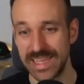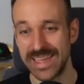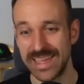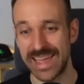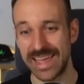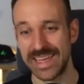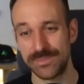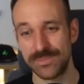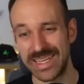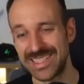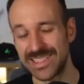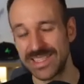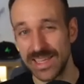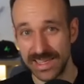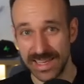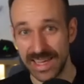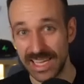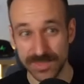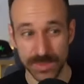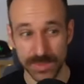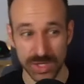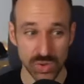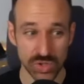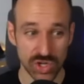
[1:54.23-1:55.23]
And that means
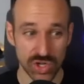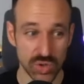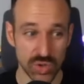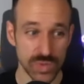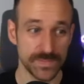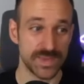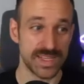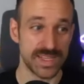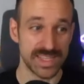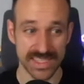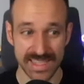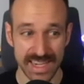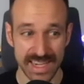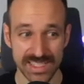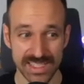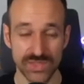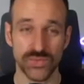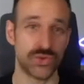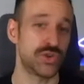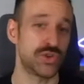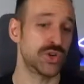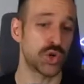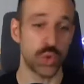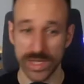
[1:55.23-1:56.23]
Expo Go is nice
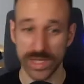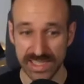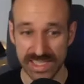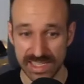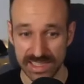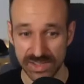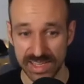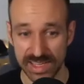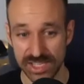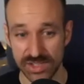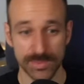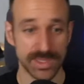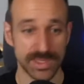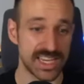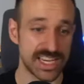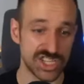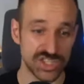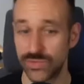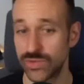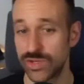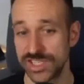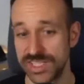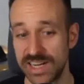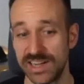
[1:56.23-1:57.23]
for quickly looking at your
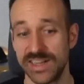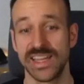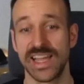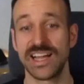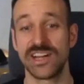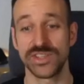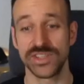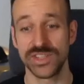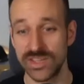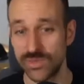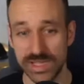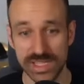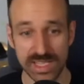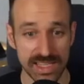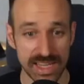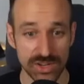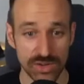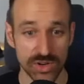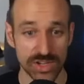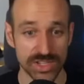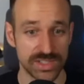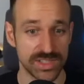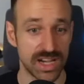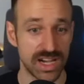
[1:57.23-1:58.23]
application, for starting out. You don't need
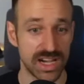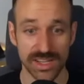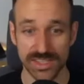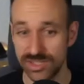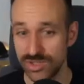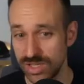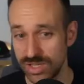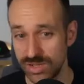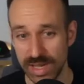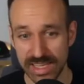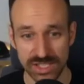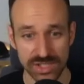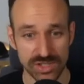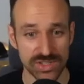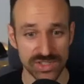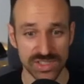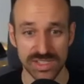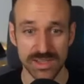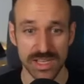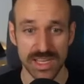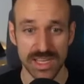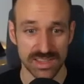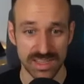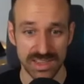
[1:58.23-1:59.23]
Android Studio, Xcode. You
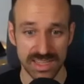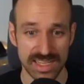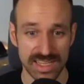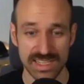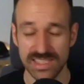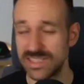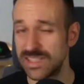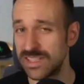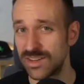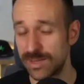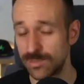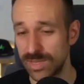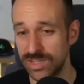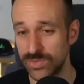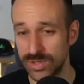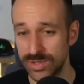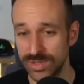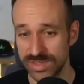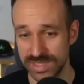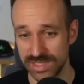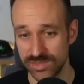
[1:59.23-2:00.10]
see, nothing is here in my folders.